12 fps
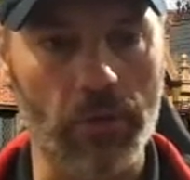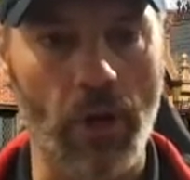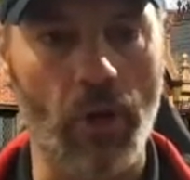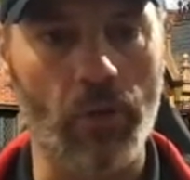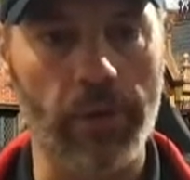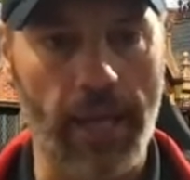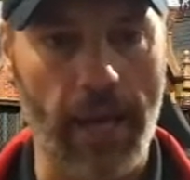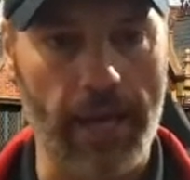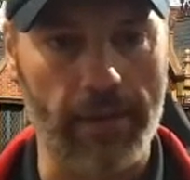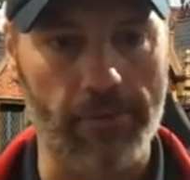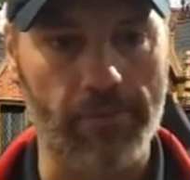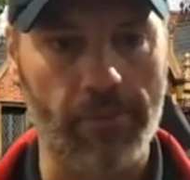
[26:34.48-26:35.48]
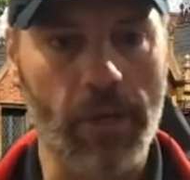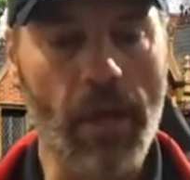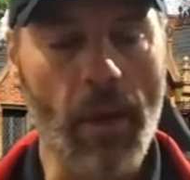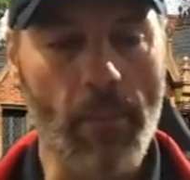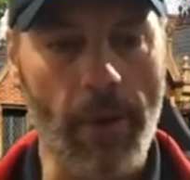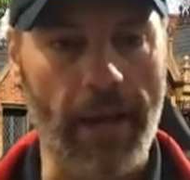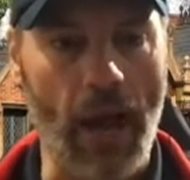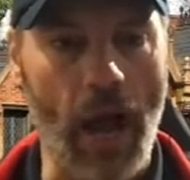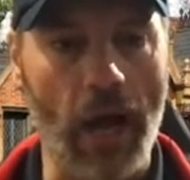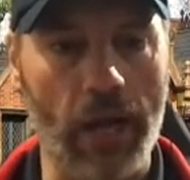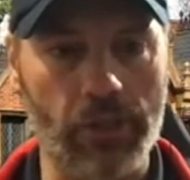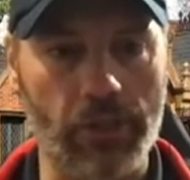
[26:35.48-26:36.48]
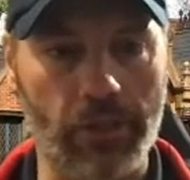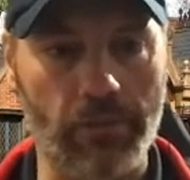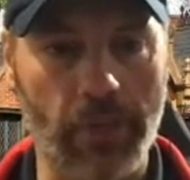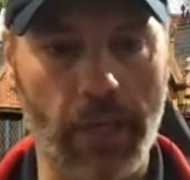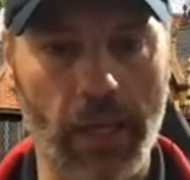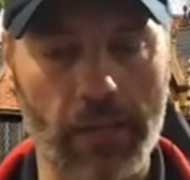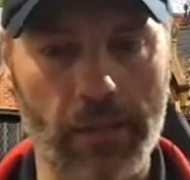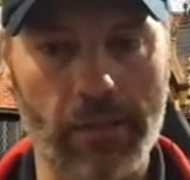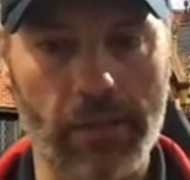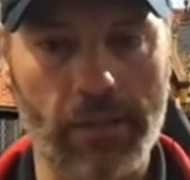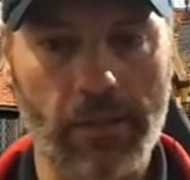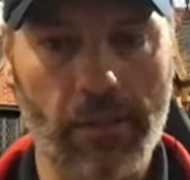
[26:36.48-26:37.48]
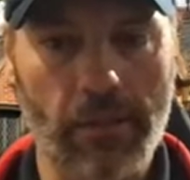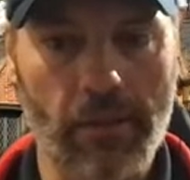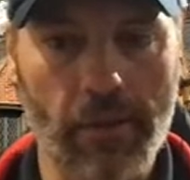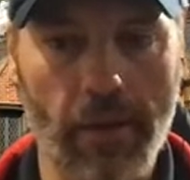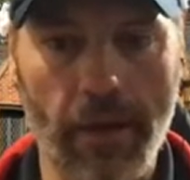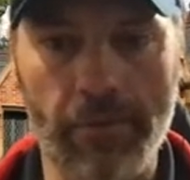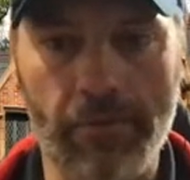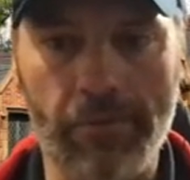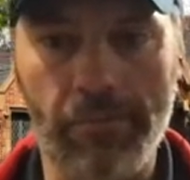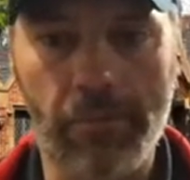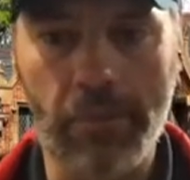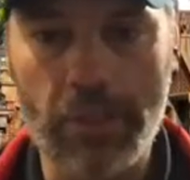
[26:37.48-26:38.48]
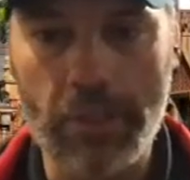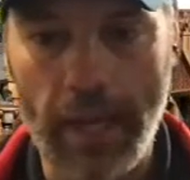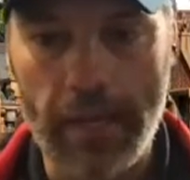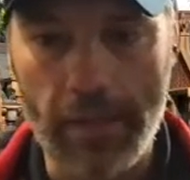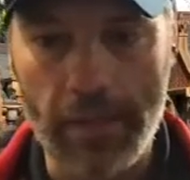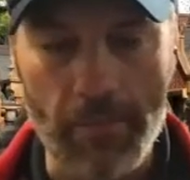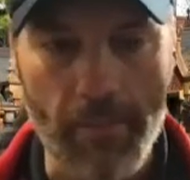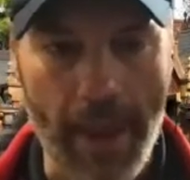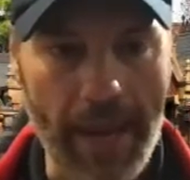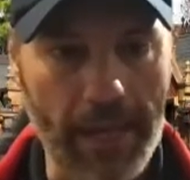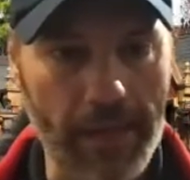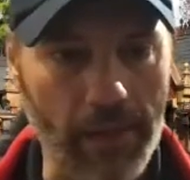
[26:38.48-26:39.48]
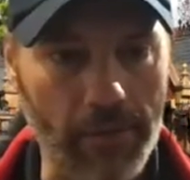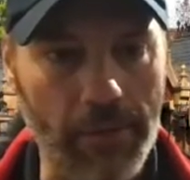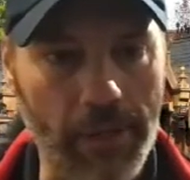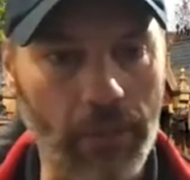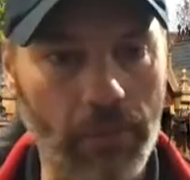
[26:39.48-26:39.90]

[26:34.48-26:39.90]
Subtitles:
only kind of by auction because of just kind of the demand of them.